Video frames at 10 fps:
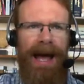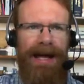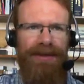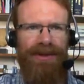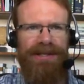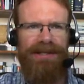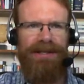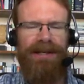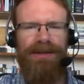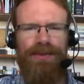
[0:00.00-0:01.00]
And this
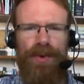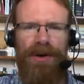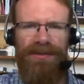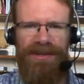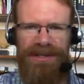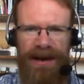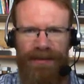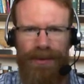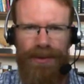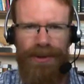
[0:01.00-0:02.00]
is one of
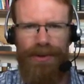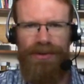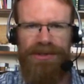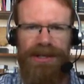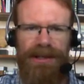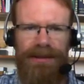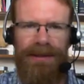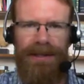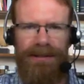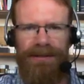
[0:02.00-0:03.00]
several clues that
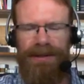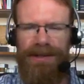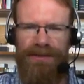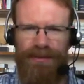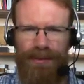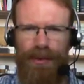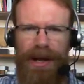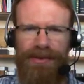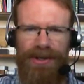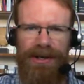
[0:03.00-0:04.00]
has, has
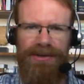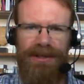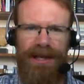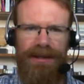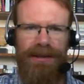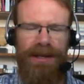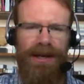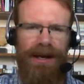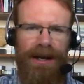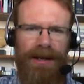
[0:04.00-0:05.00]
throughout the years led
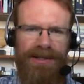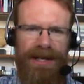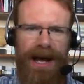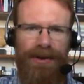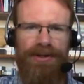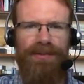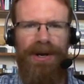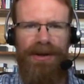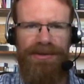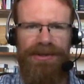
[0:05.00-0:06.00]
uh, scholars,
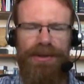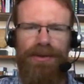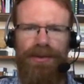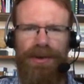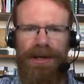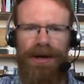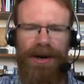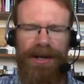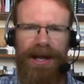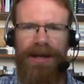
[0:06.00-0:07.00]
but also uh,
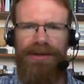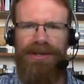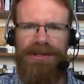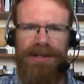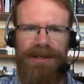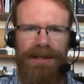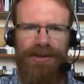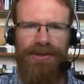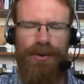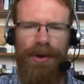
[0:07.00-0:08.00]
archaeologists and, and,
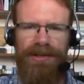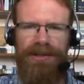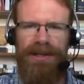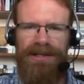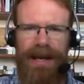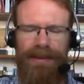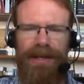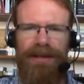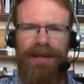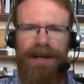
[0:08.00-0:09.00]
historians
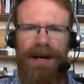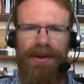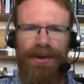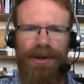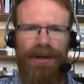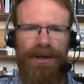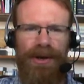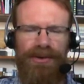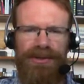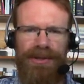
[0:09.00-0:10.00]
examining other uh,
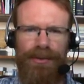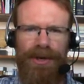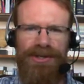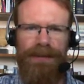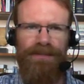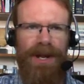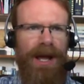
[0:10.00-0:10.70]
cultures in the region